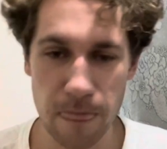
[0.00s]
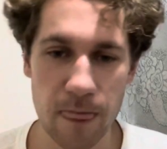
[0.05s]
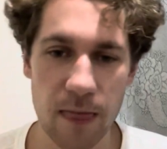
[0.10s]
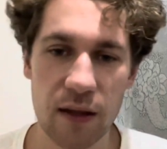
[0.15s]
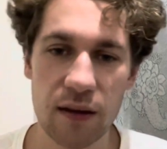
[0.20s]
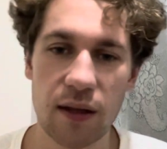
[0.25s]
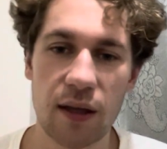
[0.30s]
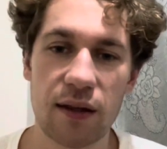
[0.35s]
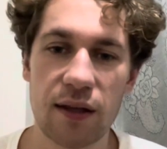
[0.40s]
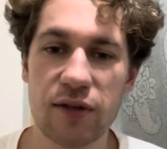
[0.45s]
And
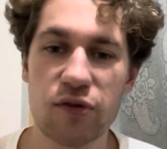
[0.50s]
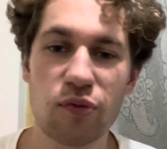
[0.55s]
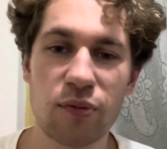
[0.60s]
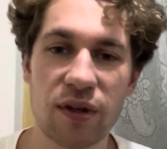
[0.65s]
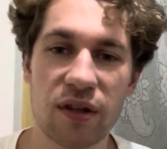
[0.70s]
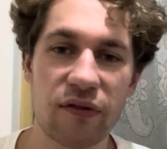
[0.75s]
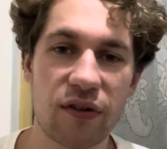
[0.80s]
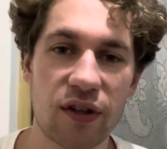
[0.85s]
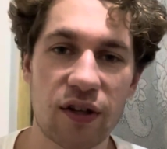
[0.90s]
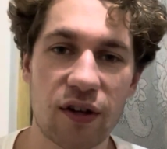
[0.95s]
then this will be
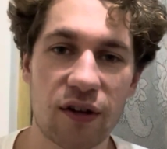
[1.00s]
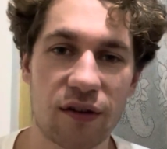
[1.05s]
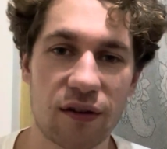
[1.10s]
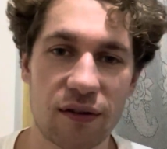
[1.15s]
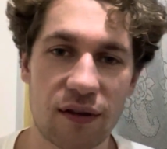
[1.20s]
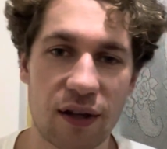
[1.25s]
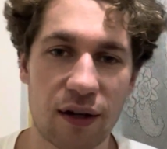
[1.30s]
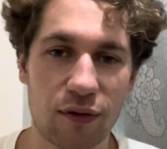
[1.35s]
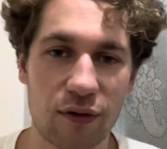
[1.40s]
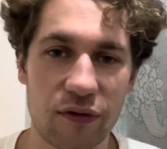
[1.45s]
the video
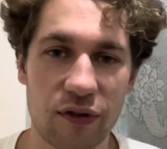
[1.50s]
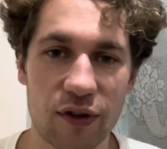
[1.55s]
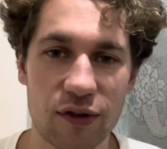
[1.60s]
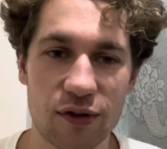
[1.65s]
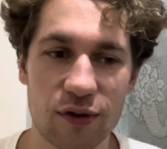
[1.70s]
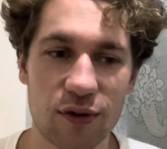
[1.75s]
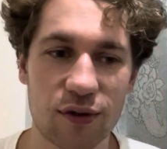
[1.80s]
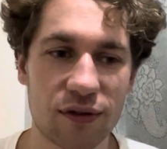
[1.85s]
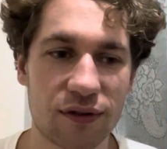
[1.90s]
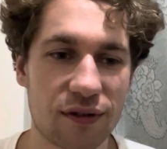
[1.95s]
that reveals
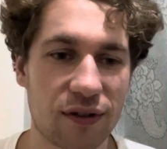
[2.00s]
all.